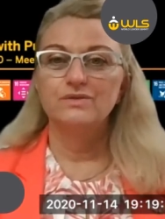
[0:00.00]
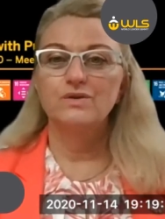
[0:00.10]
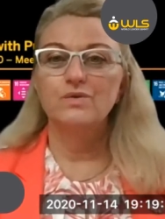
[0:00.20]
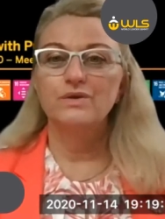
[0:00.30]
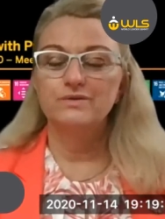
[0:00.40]

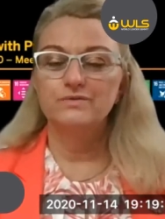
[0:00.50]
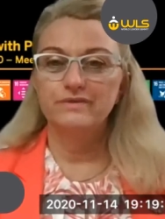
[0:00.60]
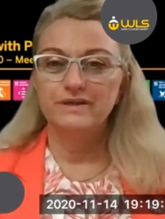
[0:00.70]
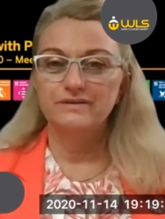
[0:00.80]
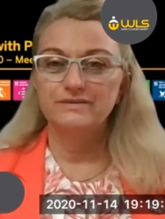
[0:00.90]

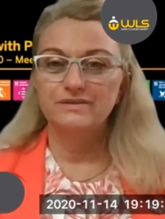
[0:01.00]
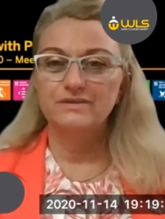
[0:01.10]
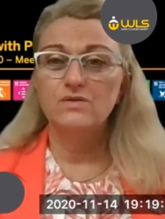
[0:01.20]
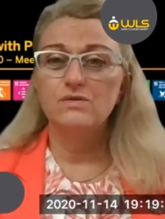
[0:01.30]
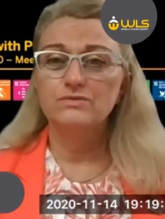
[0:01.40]
Co-innovate
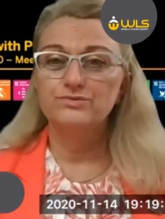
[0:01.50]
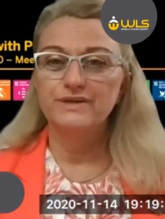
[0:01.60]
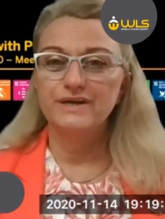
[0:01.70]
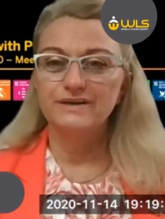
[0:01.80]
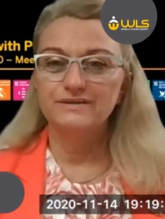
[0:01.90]
and
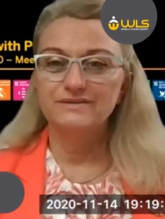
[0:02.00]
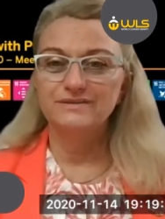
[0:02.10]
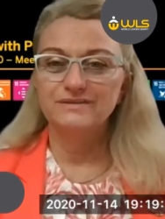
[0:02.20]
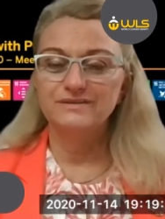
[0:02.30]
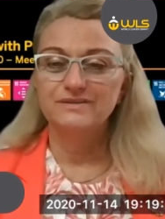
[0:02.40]

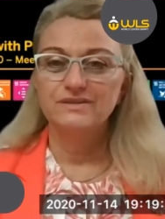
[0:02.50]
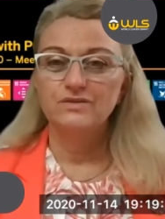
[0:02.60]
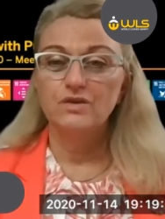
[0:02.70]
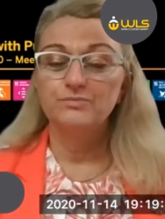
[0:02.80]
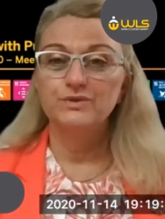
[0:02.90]
co-creating
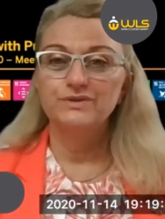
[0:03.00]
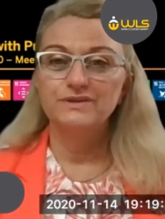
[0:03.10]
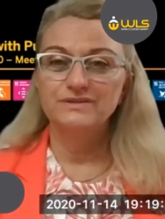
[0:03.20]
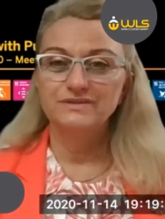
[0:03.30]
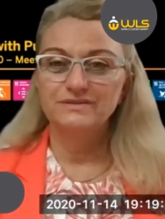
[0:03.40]

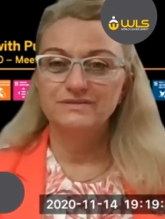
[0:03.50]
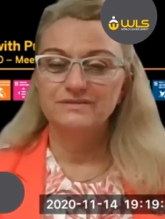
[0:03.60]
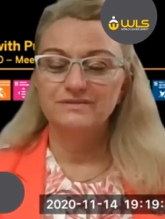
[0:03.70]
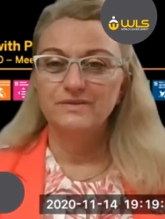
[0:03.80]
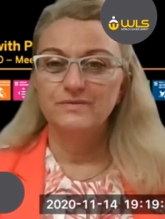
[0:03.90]
communities